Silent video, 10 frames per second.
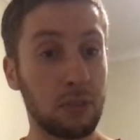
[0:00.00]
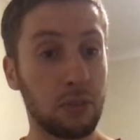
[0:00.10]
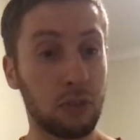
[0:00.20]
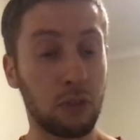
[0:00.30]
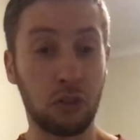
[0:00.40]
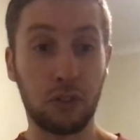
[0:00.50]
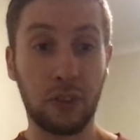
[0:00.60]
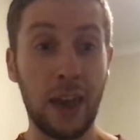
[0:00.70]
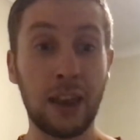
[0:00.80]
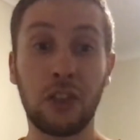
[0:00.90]
just
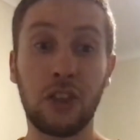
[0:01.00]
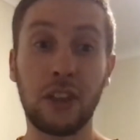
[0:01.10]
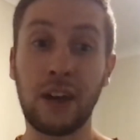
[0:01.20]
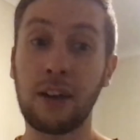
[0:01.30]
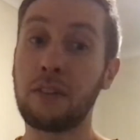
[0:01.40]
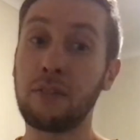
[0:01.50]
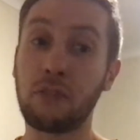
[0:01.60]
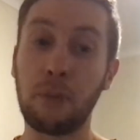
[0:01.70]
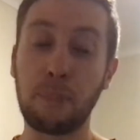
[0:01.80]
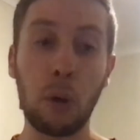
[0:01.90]
anything that
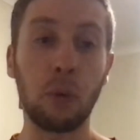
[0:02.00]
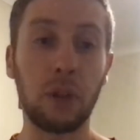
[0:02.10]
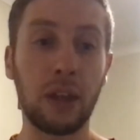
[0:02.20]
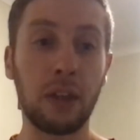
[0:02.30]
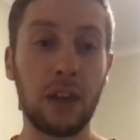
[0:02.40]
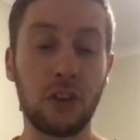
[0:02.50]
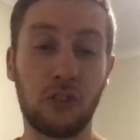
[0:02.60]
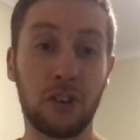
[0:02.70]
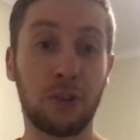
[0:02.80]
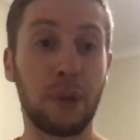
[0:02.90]
remotely
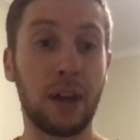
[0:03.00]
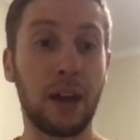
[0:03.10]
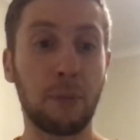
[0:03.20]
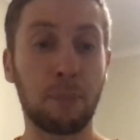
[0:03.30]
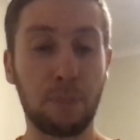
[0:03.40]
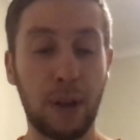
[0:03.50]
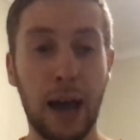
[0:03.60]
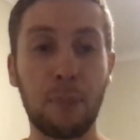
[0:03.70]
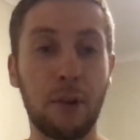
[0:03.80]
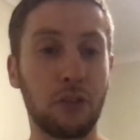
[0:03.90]
interests me, I have a, a,
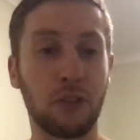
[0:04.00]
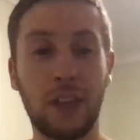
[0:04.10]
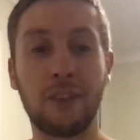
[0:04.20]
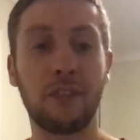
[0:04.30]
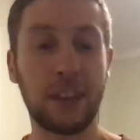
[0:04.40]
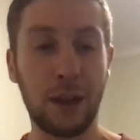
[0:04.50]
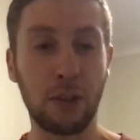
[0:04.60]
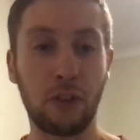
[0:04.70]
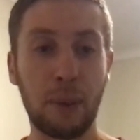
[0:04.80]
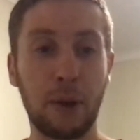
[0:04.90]
habit of just diving down
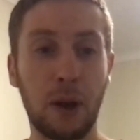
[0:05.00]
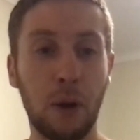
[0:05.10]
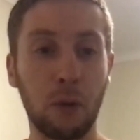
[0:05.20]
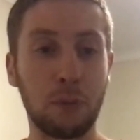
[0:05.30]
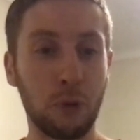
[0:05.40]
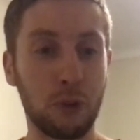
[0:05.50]
the rabbit hole as much as